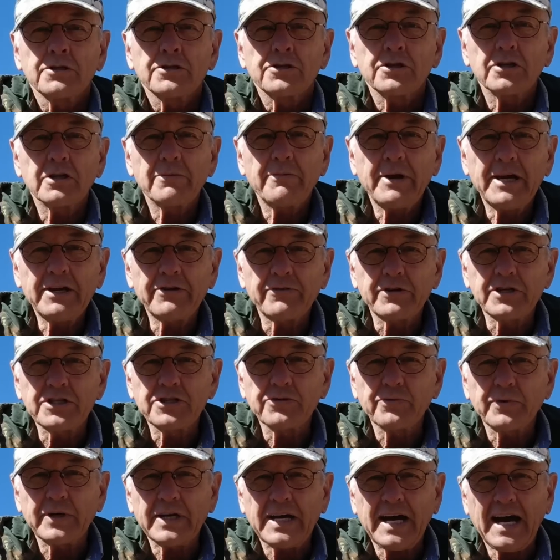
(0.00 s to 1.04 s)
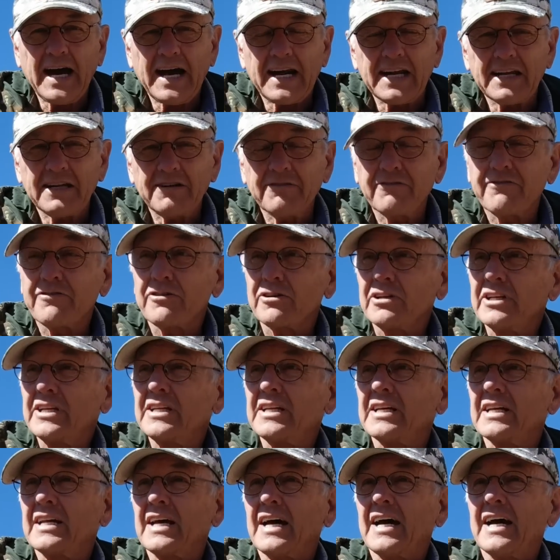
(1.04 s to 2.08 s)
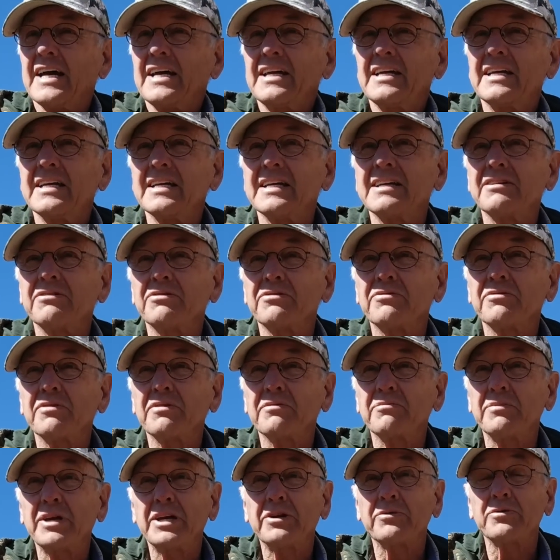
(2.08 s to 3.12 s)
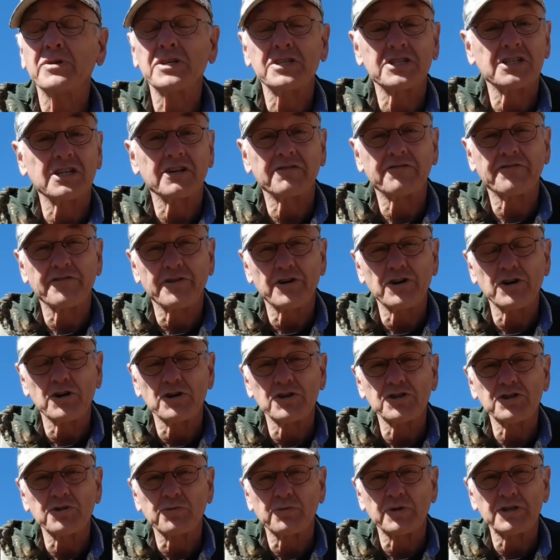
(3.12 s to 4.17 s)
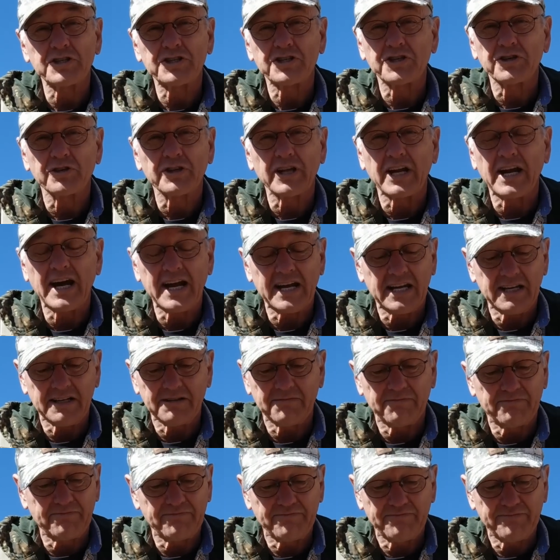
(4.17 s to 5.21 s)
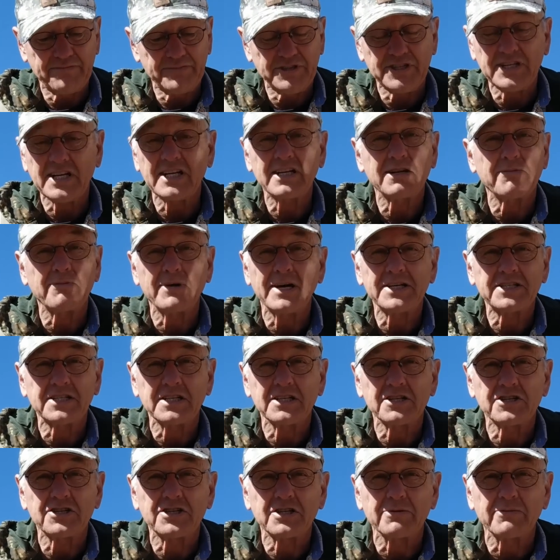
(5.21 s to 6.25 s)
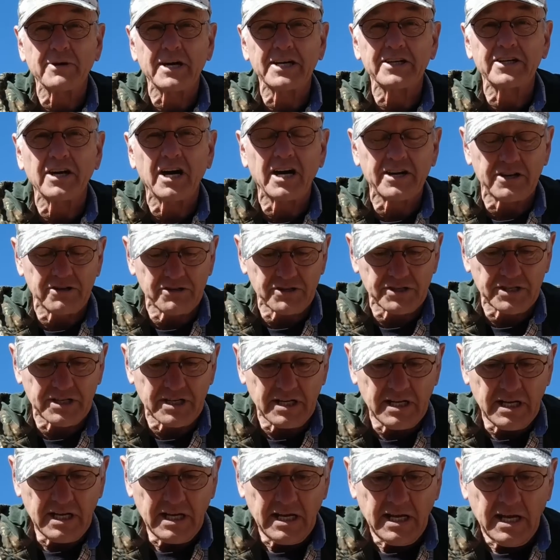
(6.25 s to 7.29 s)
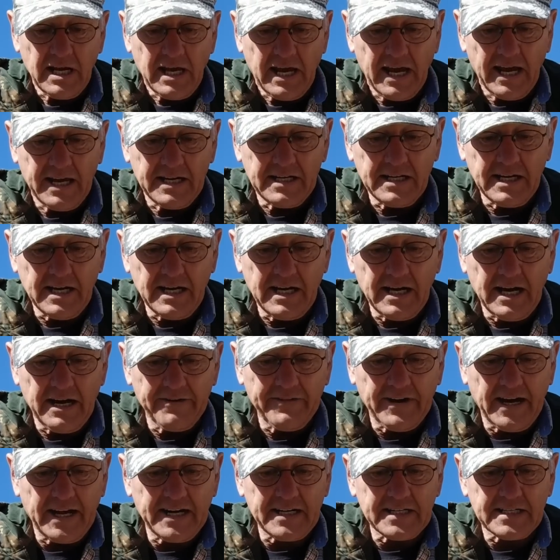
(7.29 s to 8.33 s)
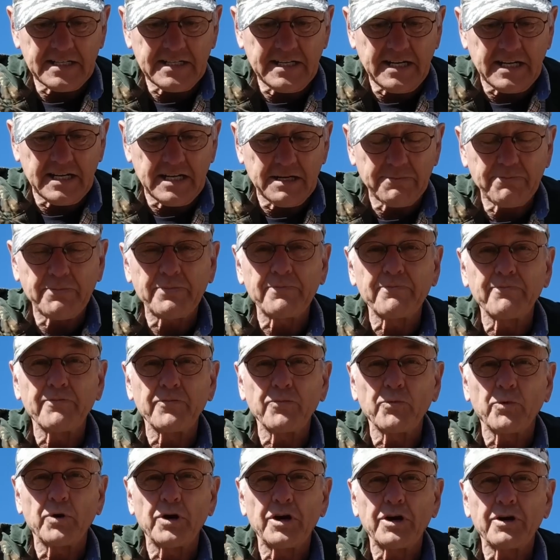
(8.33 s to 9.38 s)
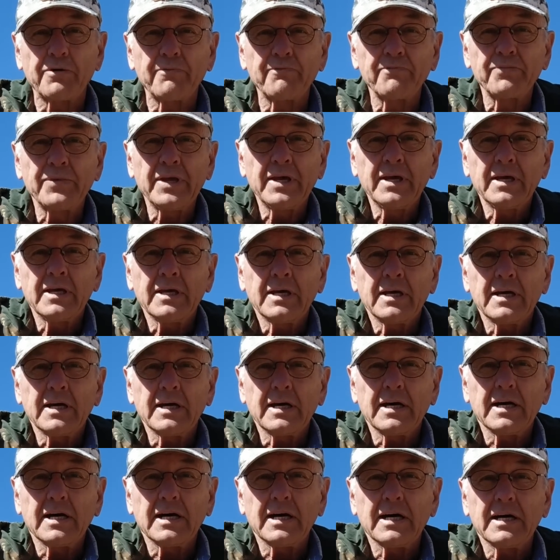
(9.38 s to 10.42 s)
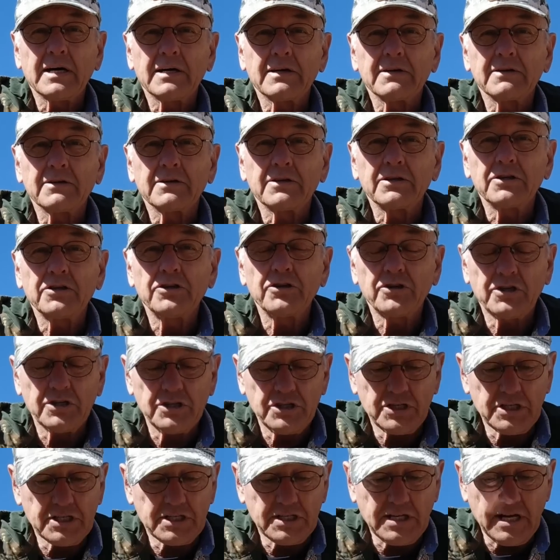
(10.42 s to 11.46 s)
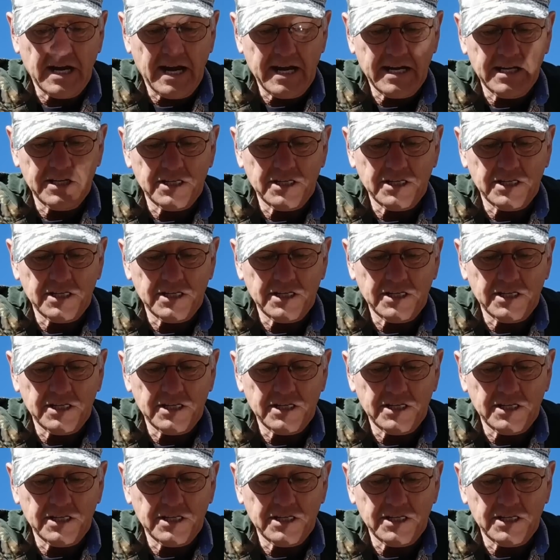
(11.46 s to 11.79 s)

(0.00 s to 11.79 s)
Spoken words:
So the main reason we got it for Linda and I, the main reason at first, was so that I could send a message to my daughters. And I've got it set up where I can just